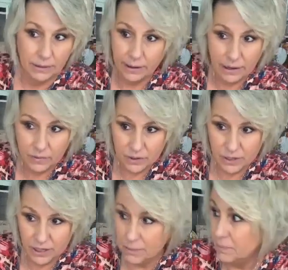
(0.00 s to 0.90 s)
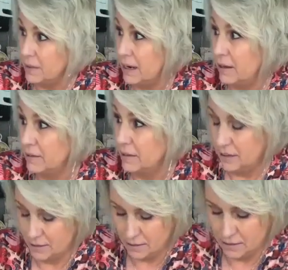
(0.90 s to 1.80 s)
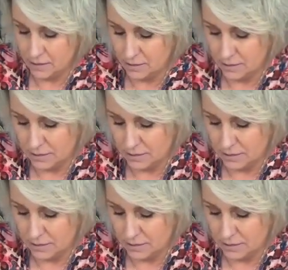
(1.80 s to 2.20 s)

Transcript: They're after something out there.